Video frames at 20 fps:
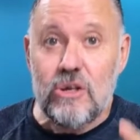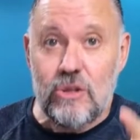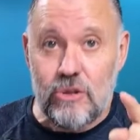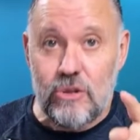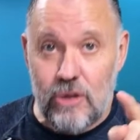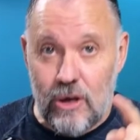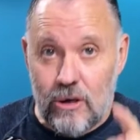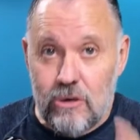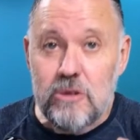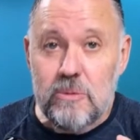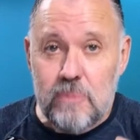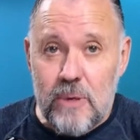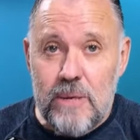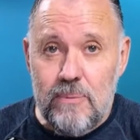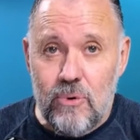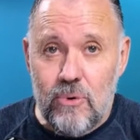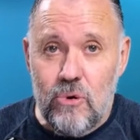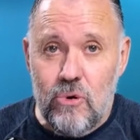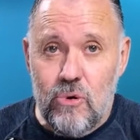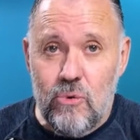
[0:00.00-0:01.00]
those
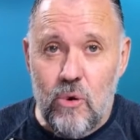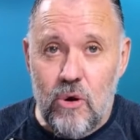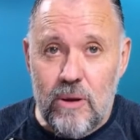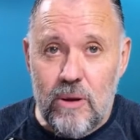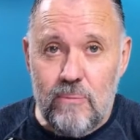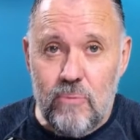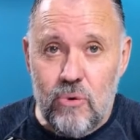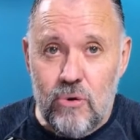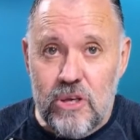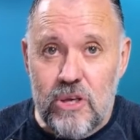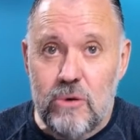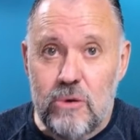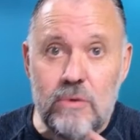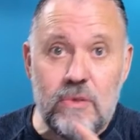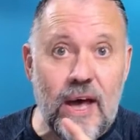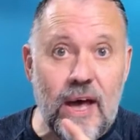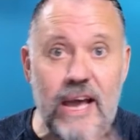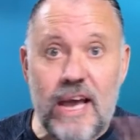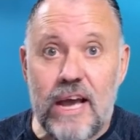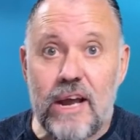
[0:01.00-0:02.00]
people who want to book you,
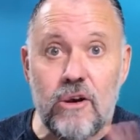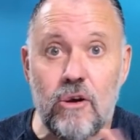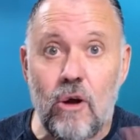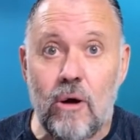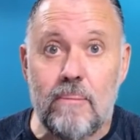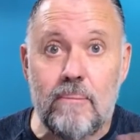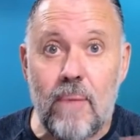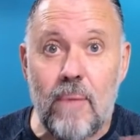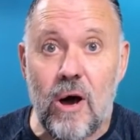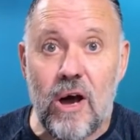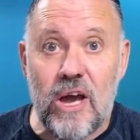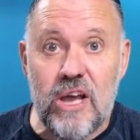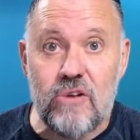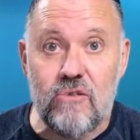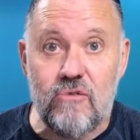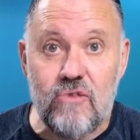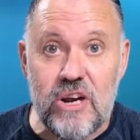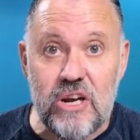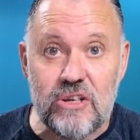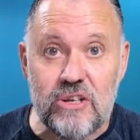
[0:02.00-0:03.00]
they are not mind
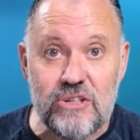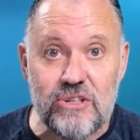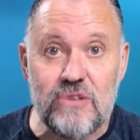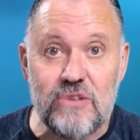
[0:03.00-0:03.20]
readers.